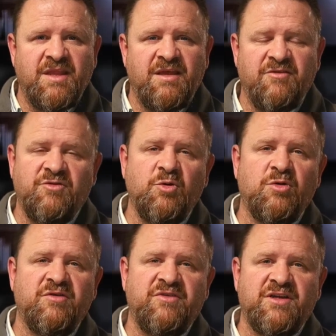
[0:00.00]
If you
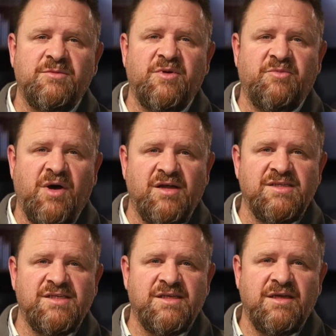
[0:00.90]
were a victim of a
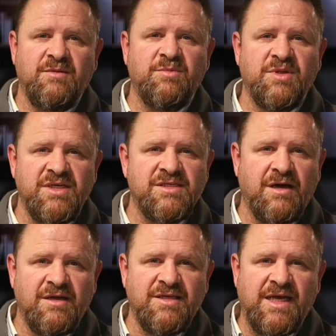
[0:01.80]
Ponzi scheme, please
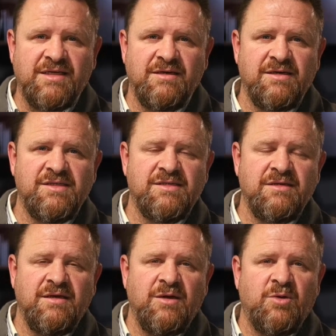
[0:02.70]
contact us.
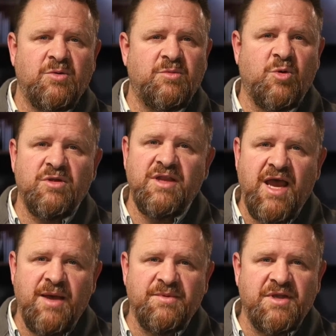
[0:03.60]
We're more than
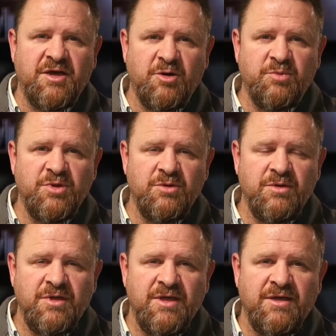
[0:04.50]
happy to help you.
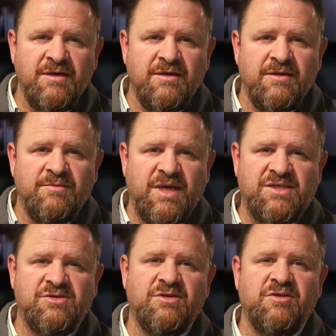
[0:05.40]
Make
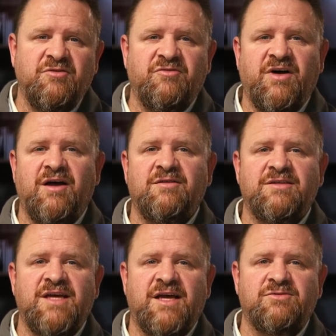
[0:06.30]
sure that you file the
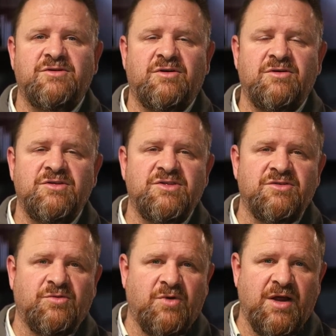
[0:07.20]
tax returns
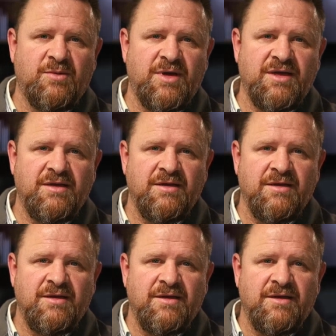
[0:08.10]
the right way.
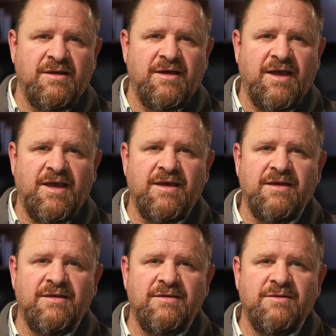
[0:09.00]

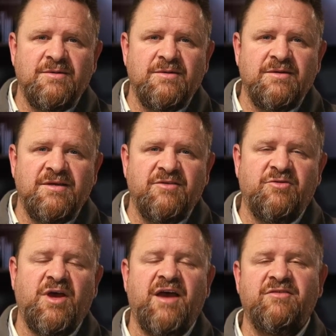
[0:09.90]
And if
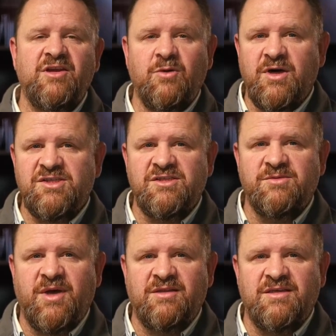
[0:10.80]
you have any questions
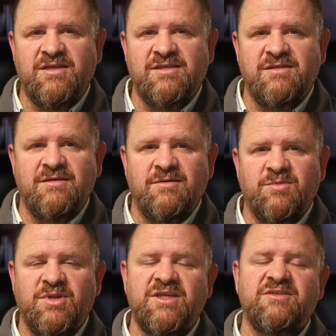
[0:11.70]
about this,
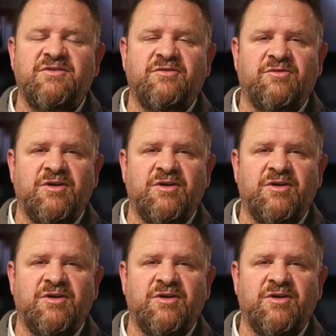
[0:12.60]
please feel free